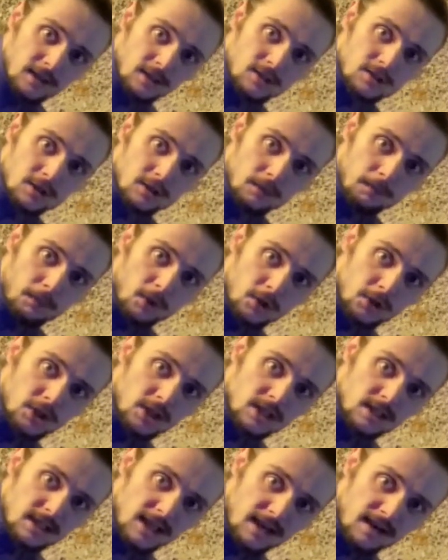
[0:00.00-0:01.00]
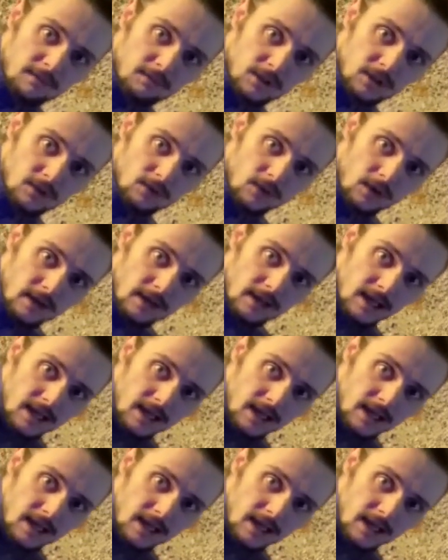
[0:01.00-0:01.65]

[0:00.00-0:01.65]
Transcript: So you're pushing down with the right